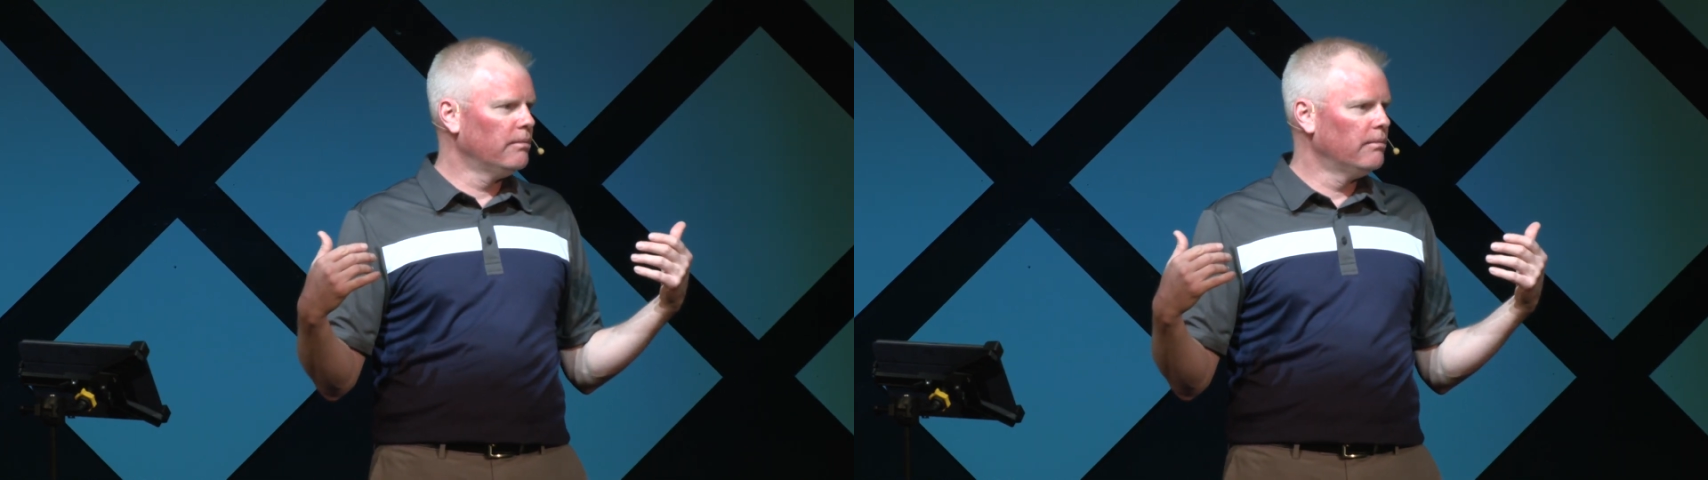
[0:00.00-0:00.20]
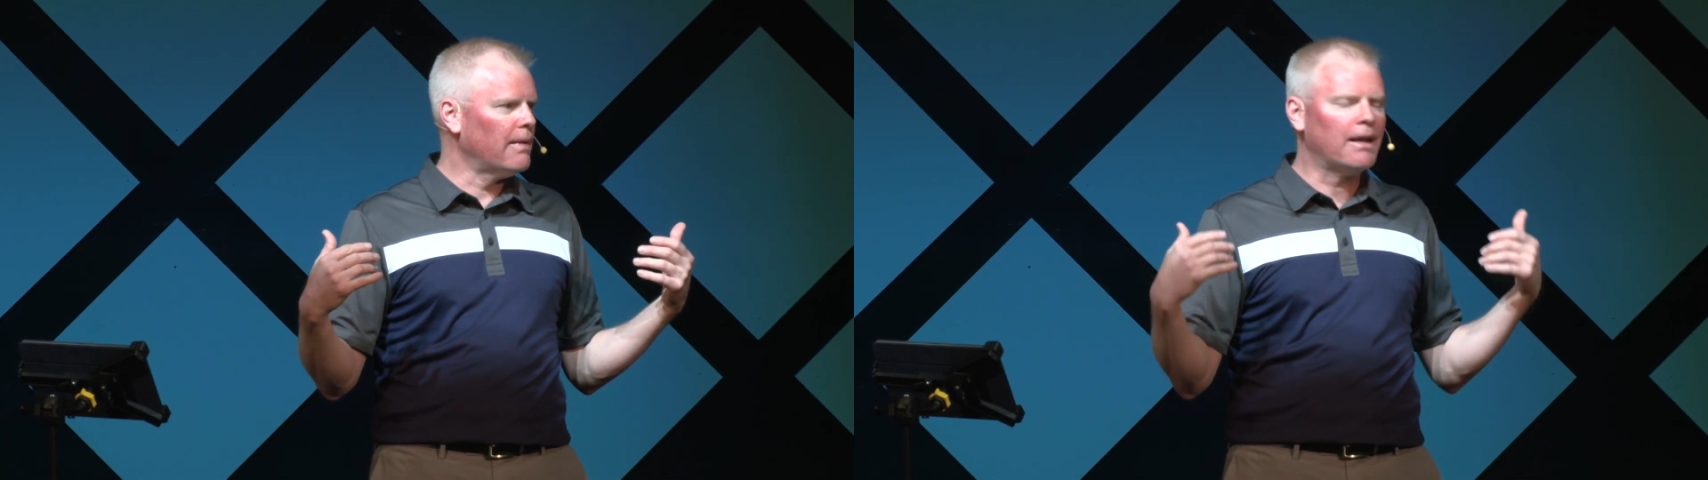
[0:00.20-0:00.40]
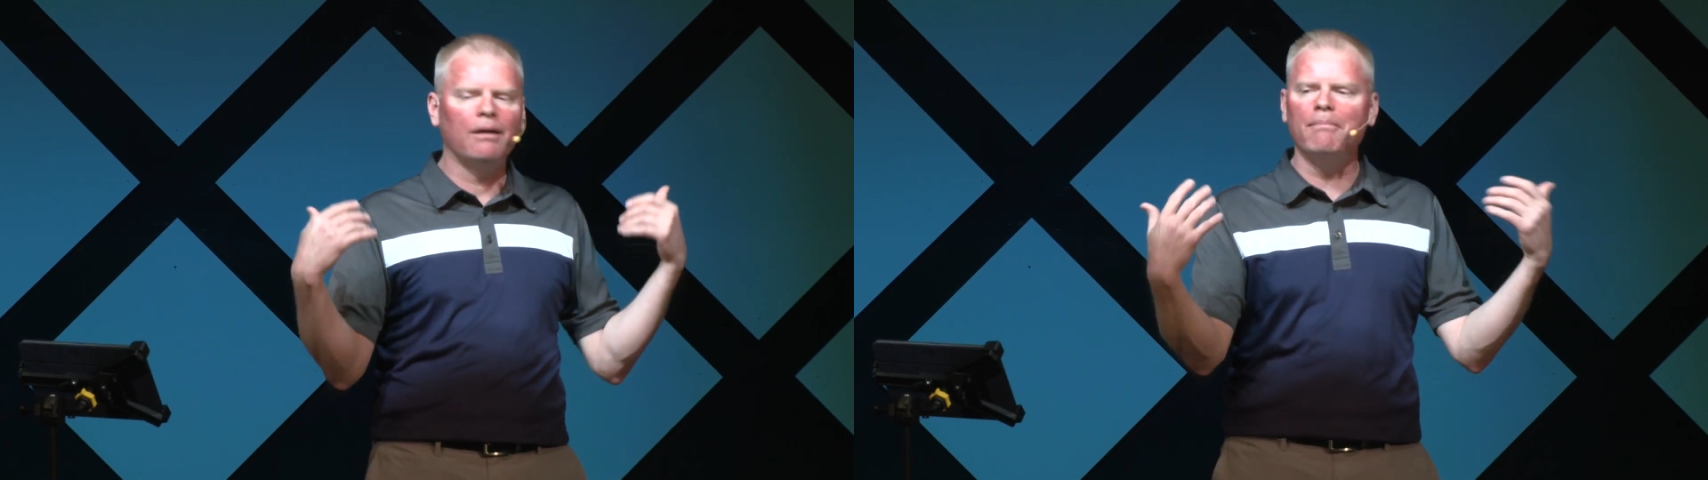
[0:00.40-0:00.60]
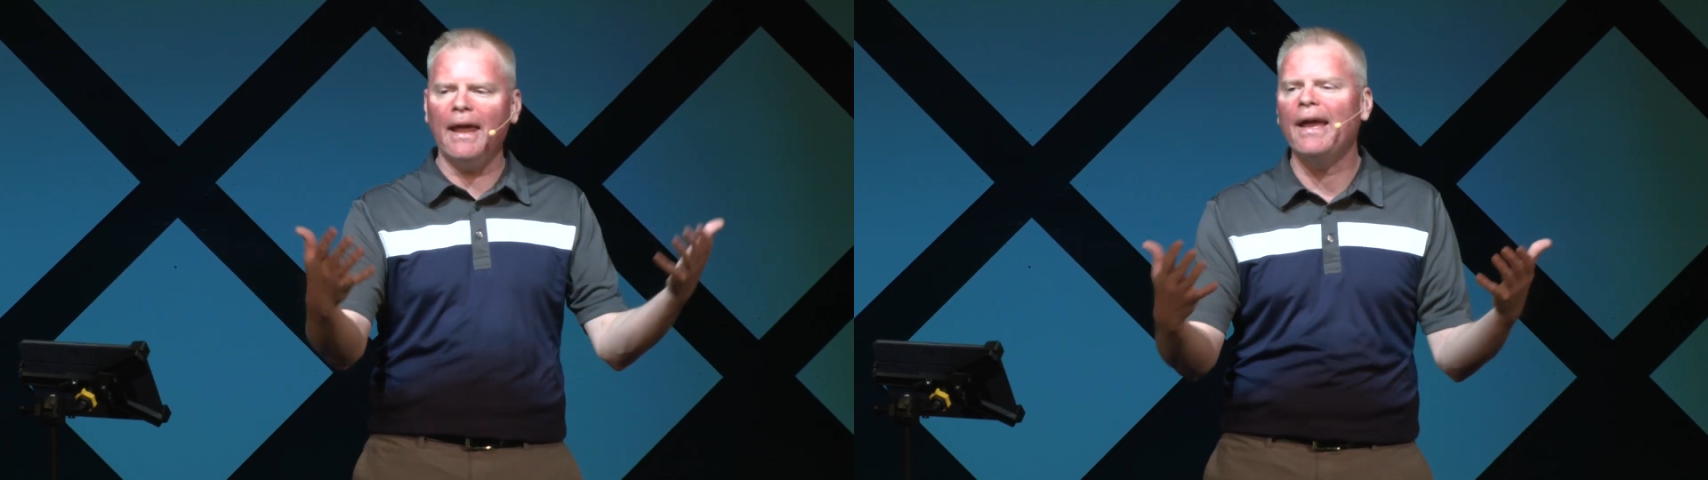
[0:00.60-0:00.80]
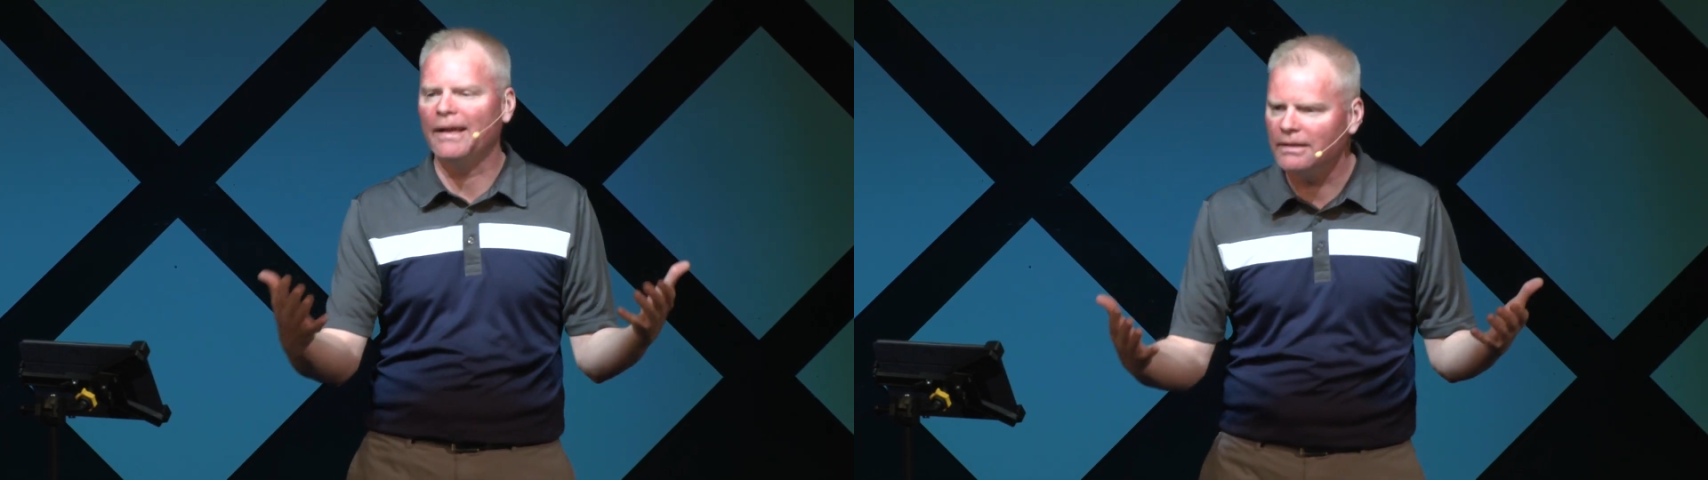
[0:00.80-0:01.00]
my
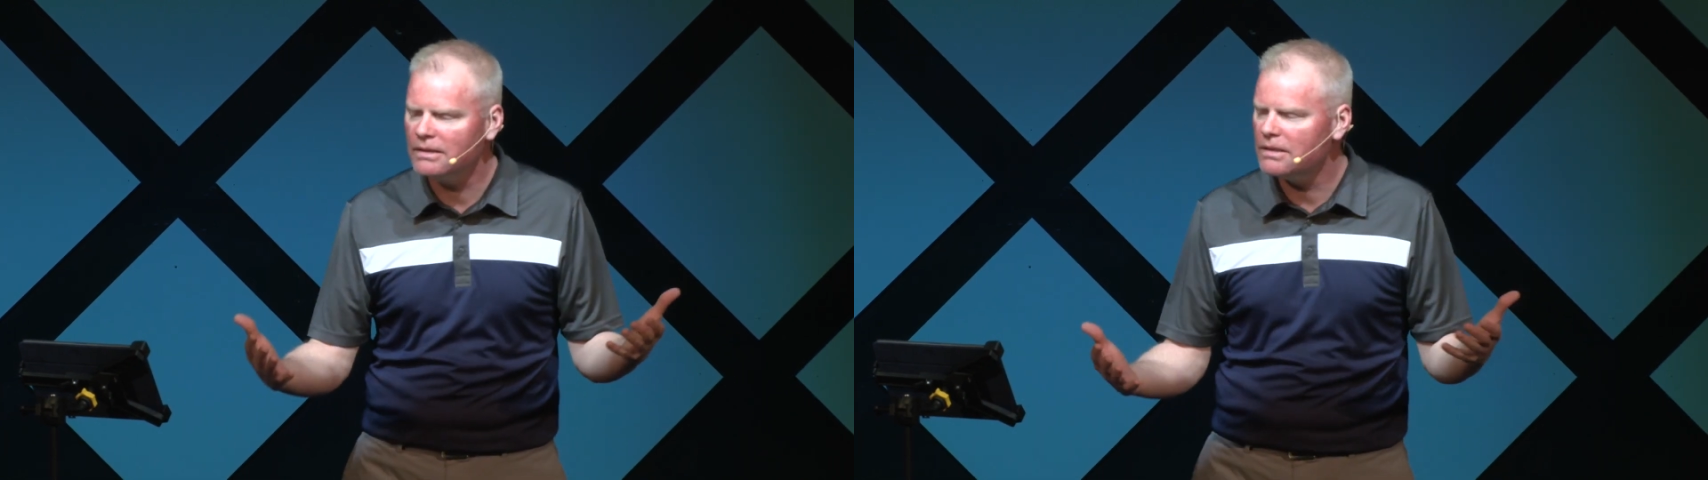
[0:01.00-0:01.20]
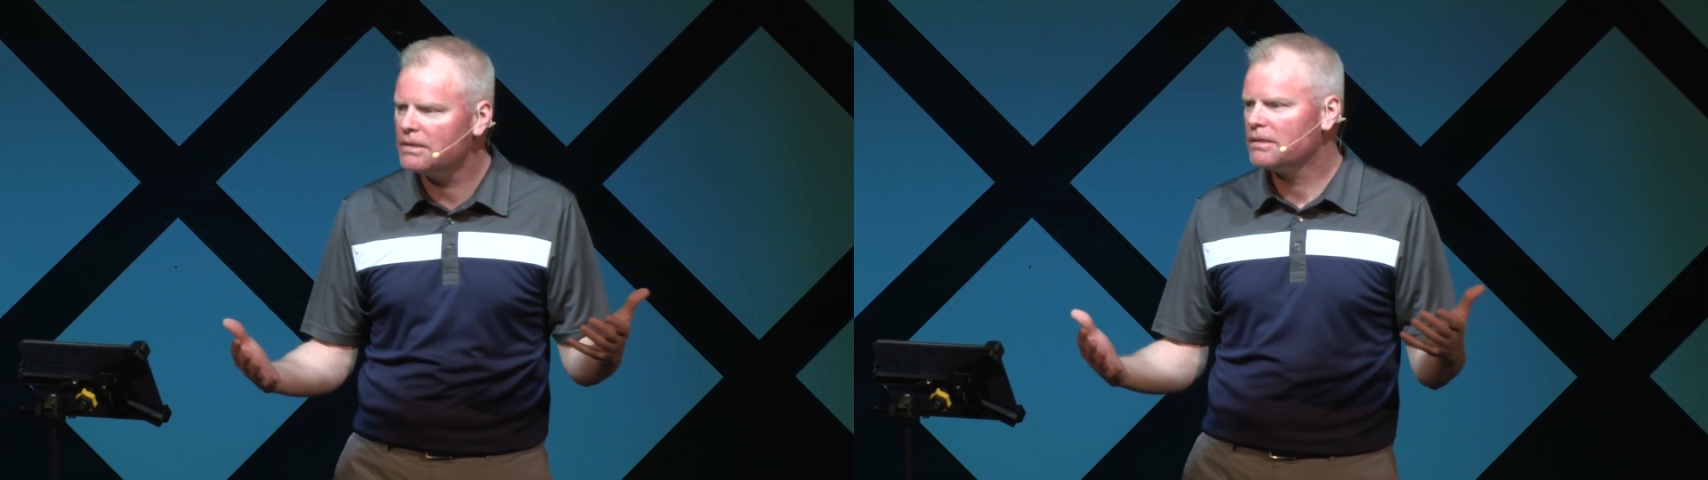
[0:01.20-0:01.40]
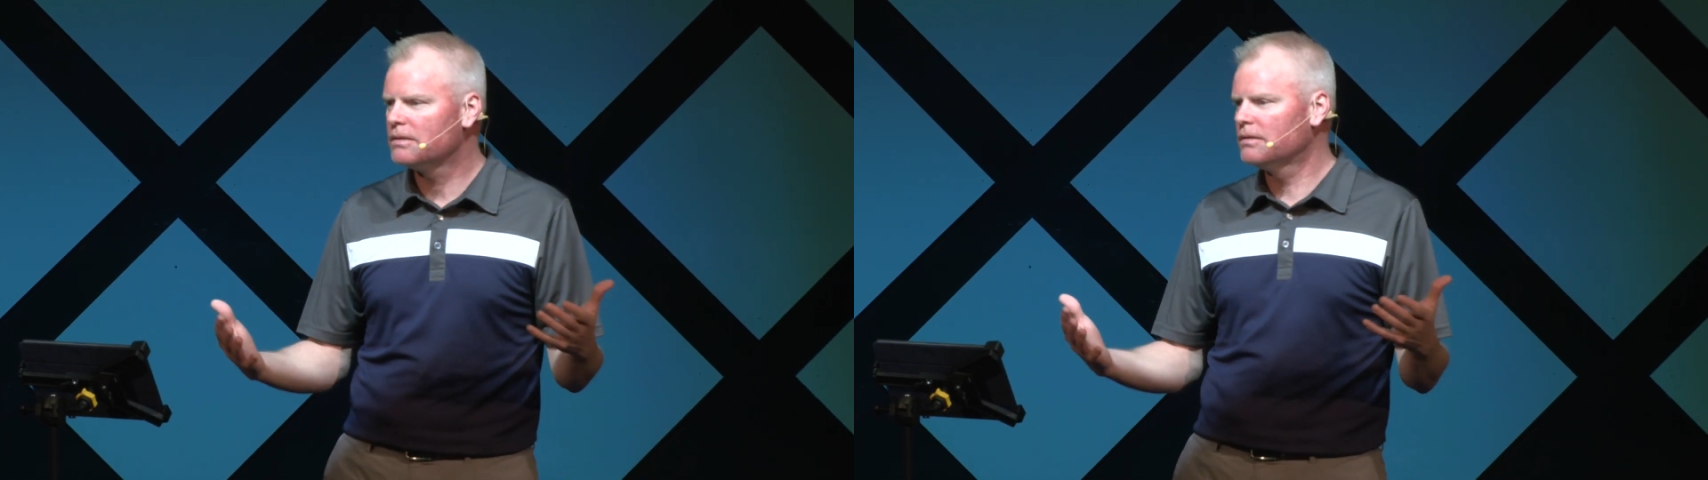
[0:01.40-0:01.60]
commands